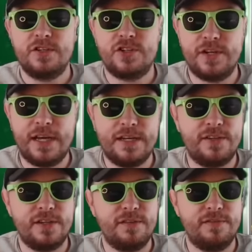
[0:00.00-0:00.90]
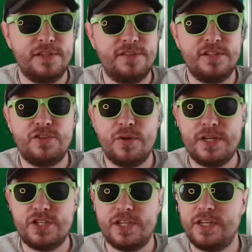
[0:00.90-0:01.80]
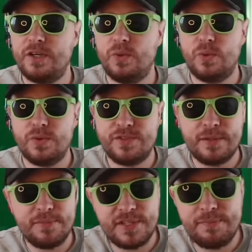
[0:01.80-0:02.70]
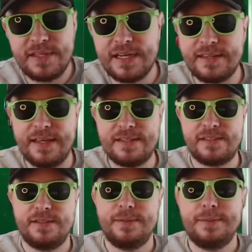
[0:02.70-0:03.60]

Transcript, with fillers: John Hunter, Da Vinci Treasure, or something like that.